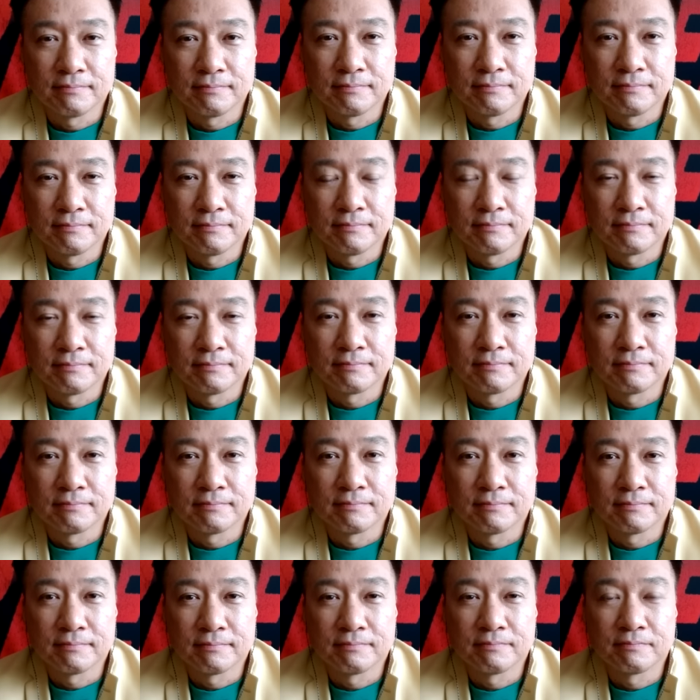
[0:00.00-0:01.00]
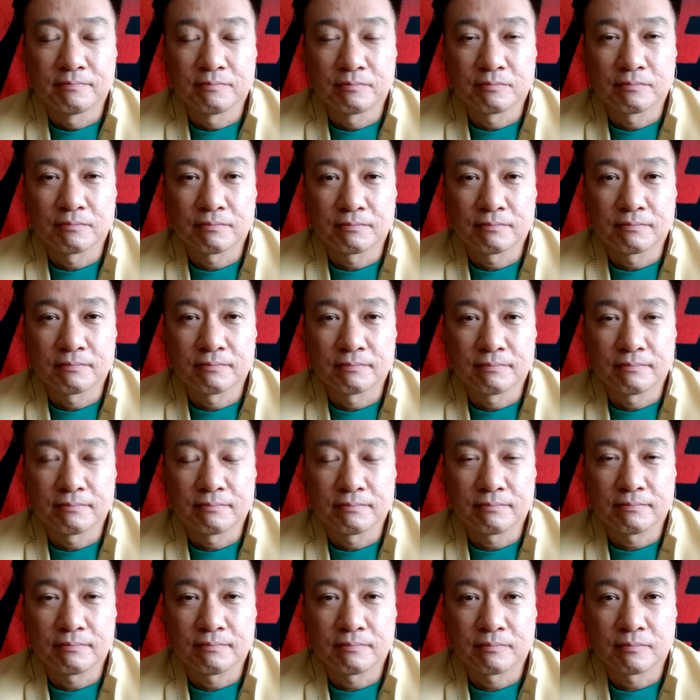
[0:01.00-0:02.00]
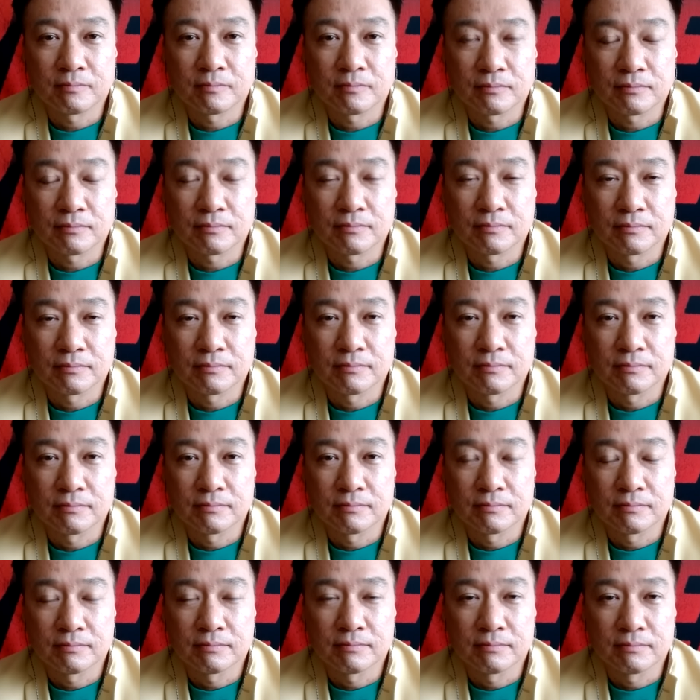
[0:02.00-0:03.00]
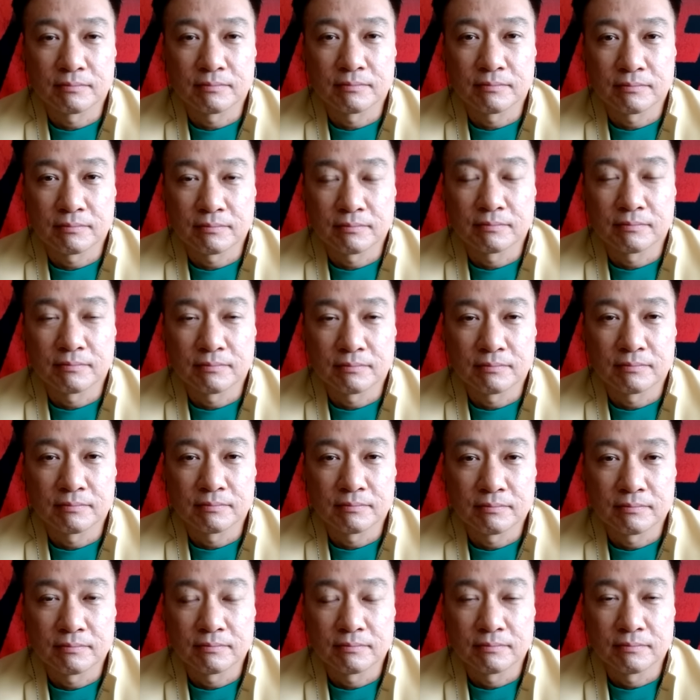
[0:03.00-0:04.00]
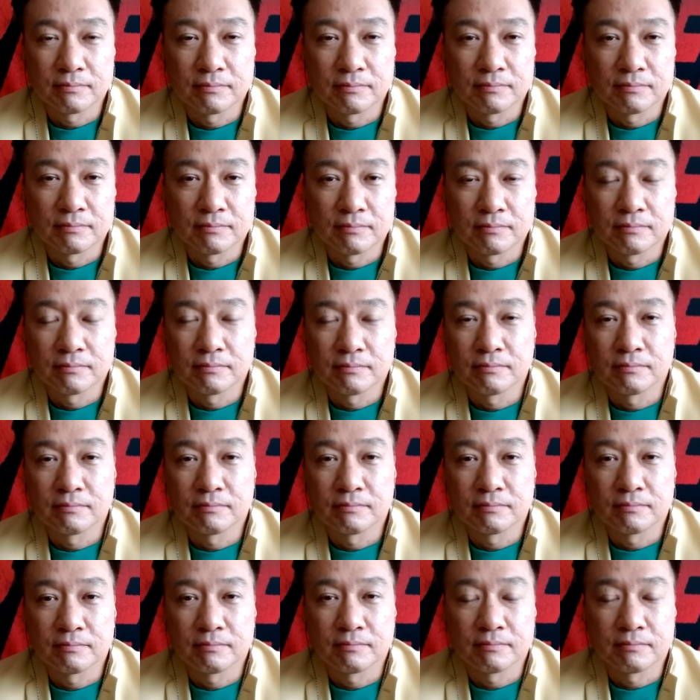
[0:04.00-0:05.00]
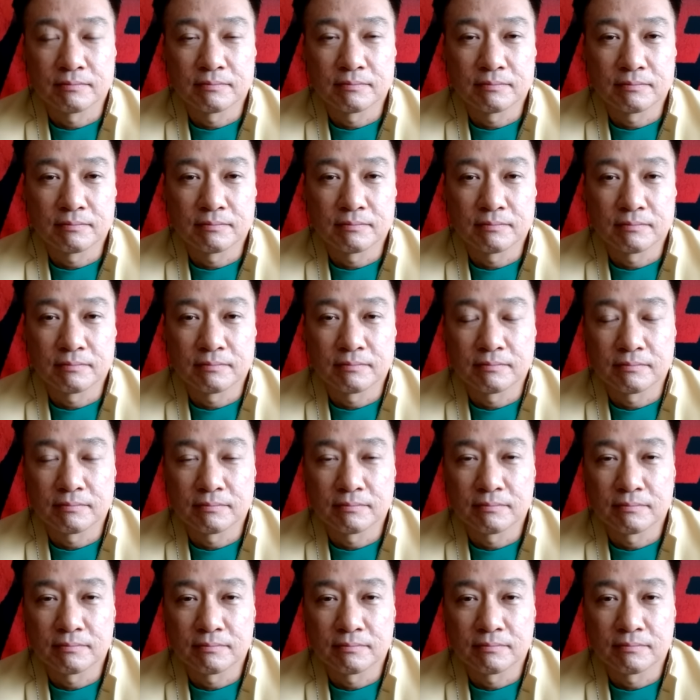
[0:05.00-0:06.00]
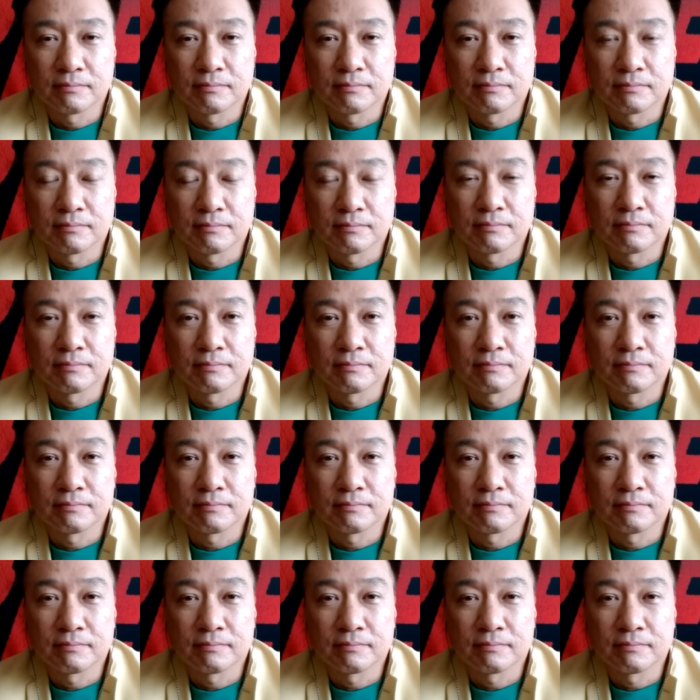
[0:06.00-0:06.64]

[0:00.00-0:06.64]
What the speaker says: No words are spoken by the person on screen.